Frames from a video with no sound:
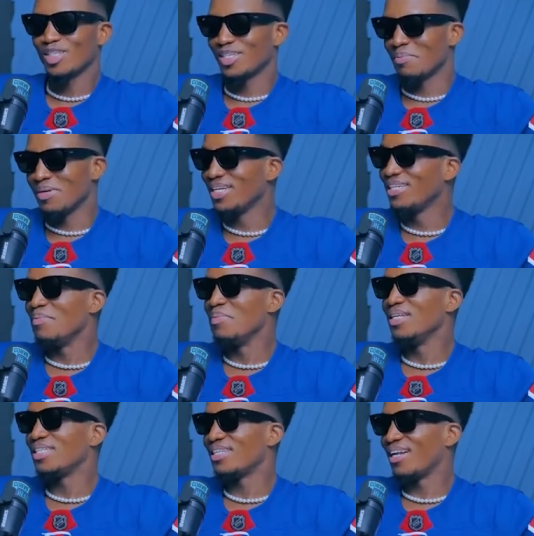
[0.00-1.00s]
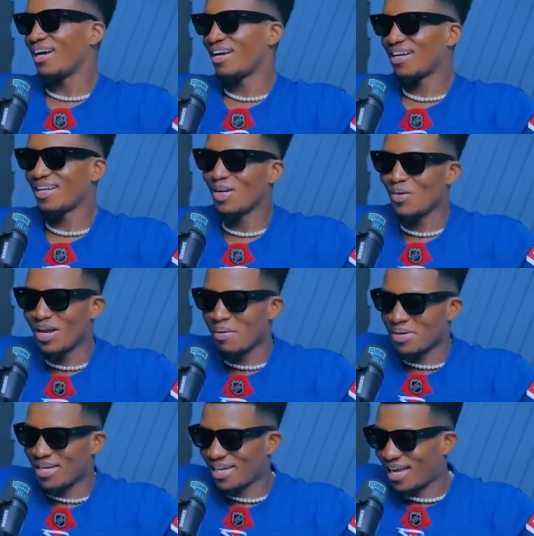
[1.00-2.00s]
Instead of the beans now, mm. the way
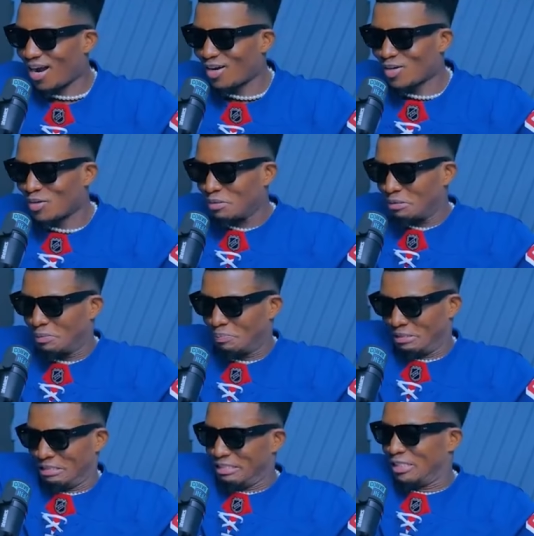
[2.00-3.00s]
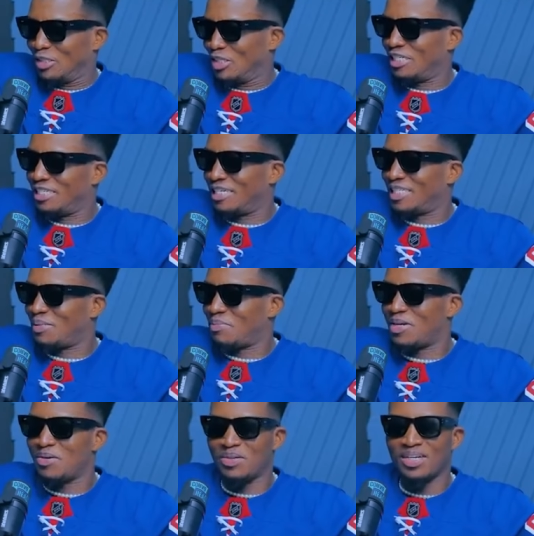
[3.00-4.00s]
I'm there, Gary no stone cold. Okay, to get to
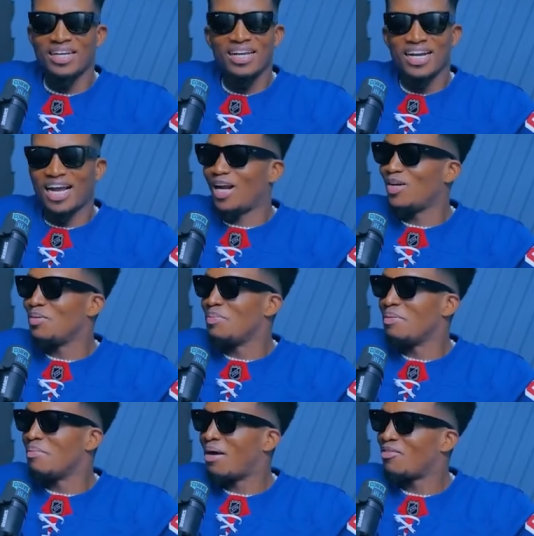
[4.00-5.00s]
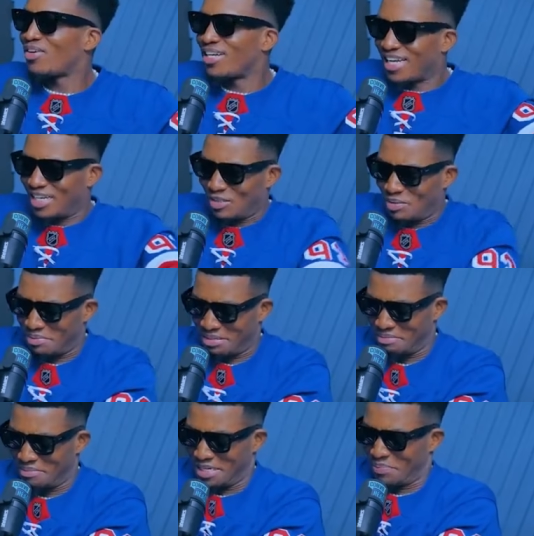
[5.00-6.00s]
be done. Gary no make my funny castle. My
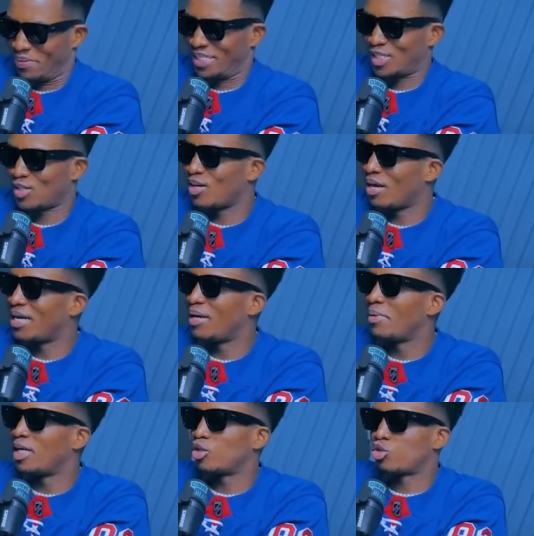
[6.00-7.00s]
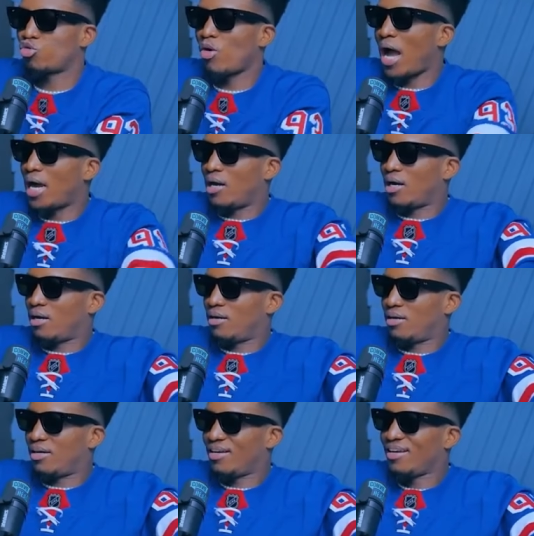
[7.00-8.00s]
the petrol dollar, my the swag.
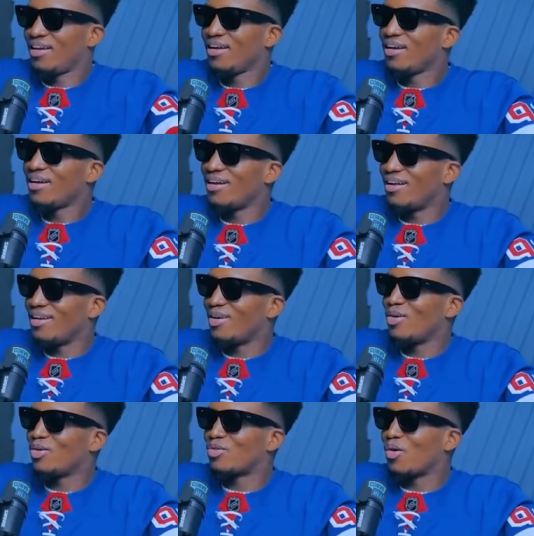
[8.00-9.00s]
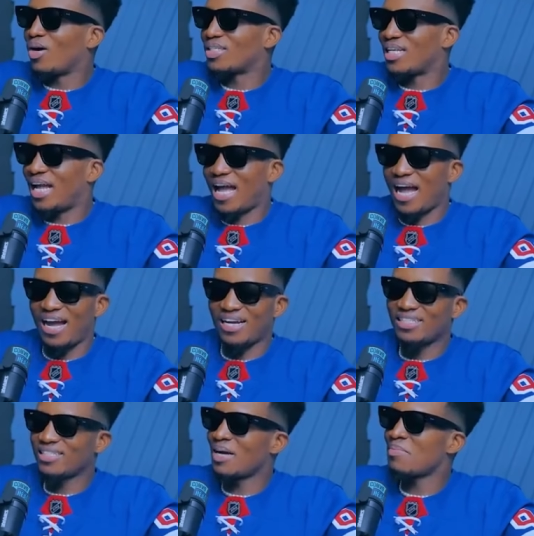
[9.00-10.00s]
Mm. And also was like,
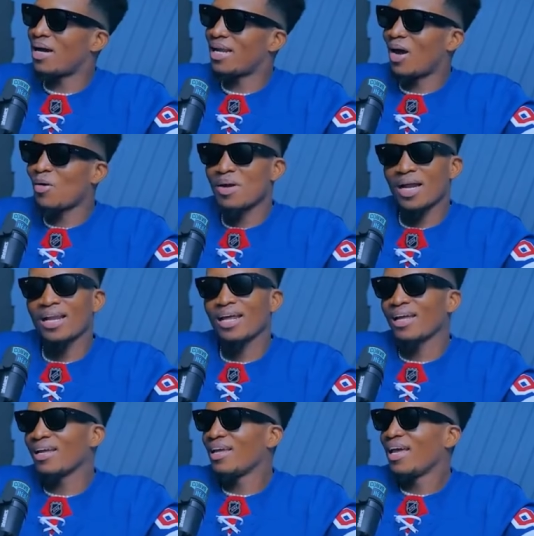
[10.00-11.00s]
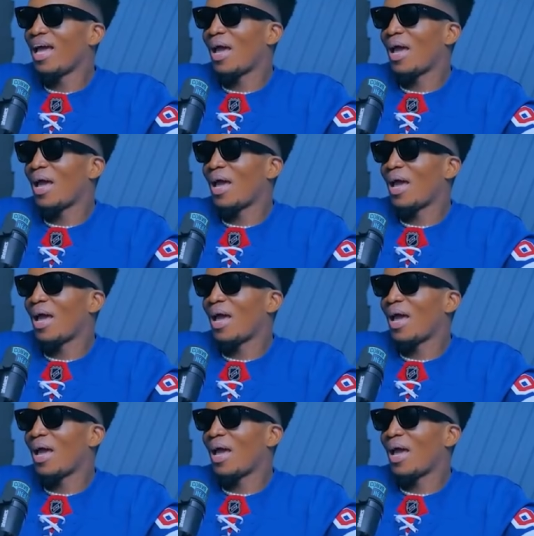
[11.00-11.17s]
ah, senior man, I'll back there.